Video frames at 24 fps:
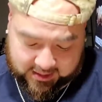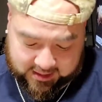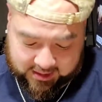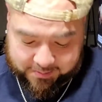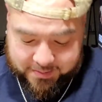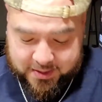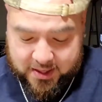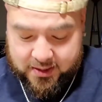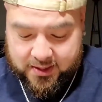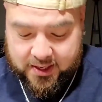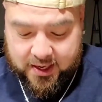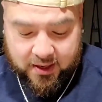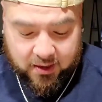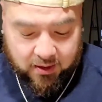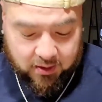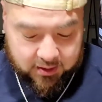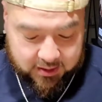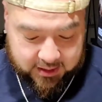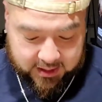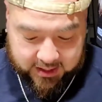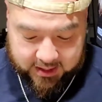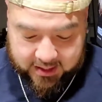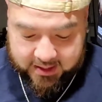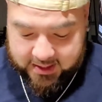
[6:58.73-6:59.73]
Smelling that
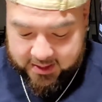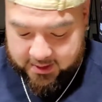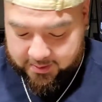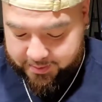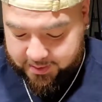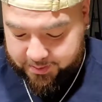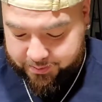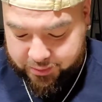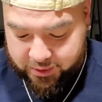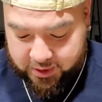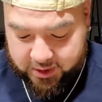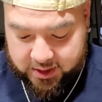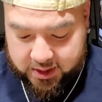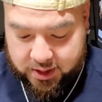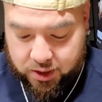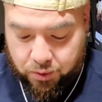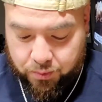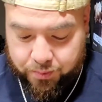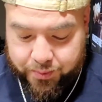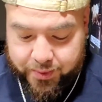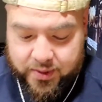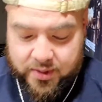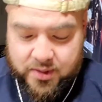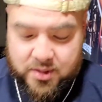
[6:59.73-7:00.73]
all day. That'd be pretty
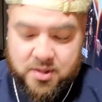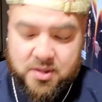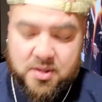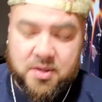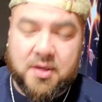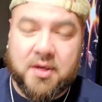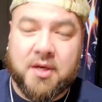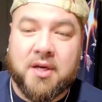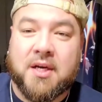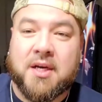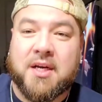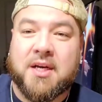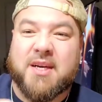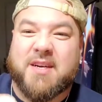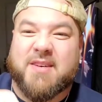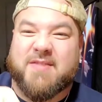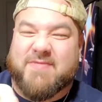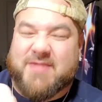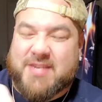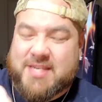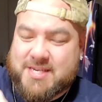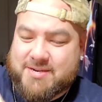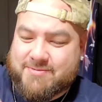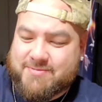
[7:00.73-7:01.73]
dope.
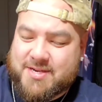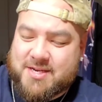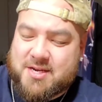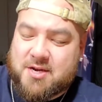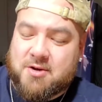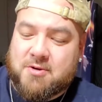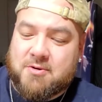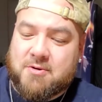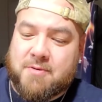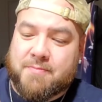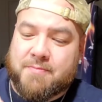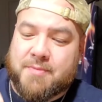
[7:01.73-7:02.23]
But here we go.